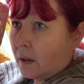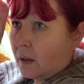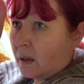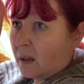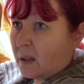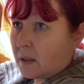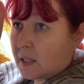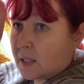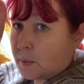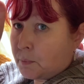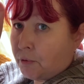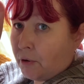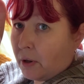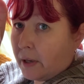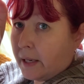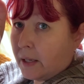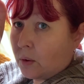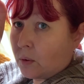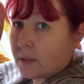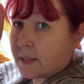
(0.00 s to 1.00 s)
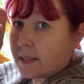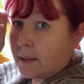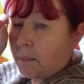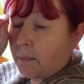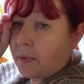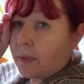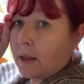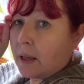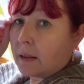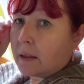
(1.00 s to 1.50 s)
a sprocket or
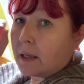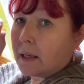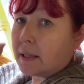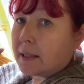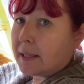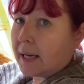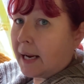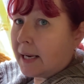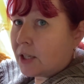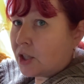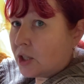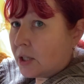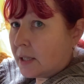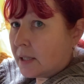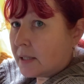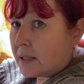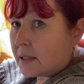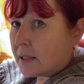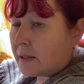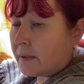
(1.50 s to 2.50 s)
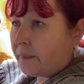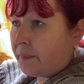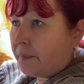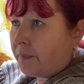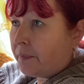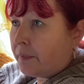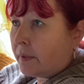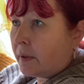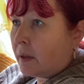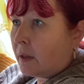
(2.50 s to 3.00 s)
something that attaches
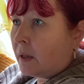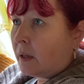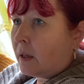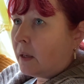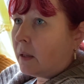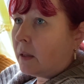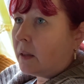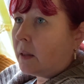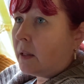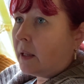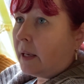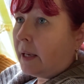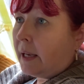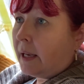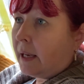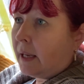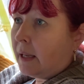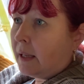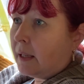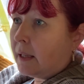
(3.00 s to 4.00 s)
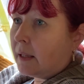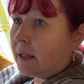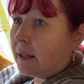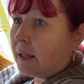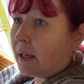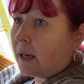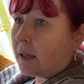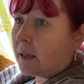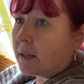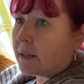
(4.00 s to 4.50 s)
the
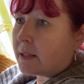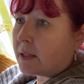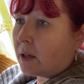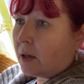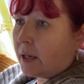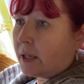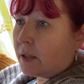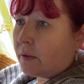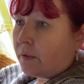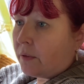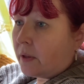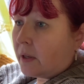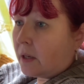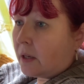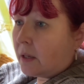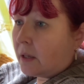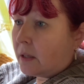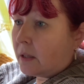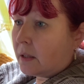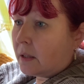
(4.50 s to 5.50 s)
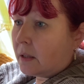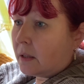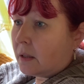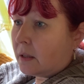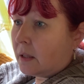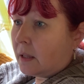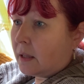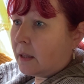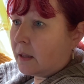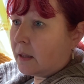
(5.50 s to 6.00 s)
underside of the
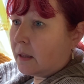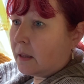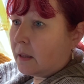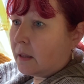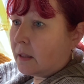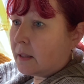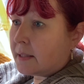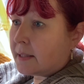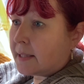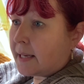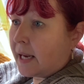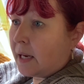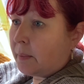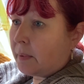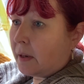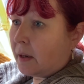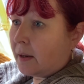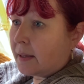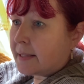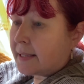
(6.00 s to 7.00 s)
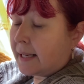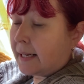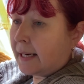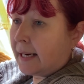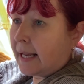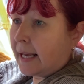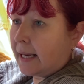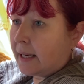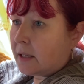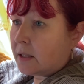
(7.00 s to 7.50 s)
stabilizing
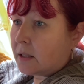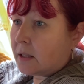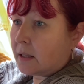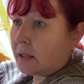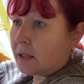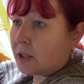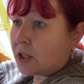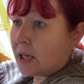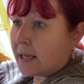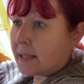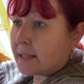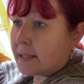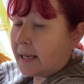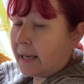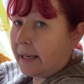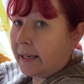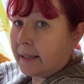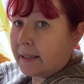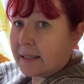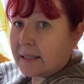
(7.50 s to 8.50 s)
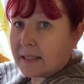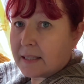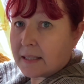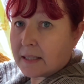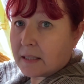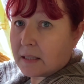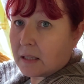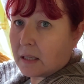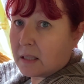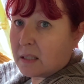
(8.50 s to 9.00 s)
leg to the chassis
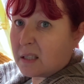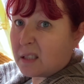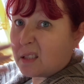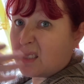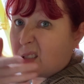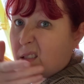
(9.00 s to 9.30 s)
has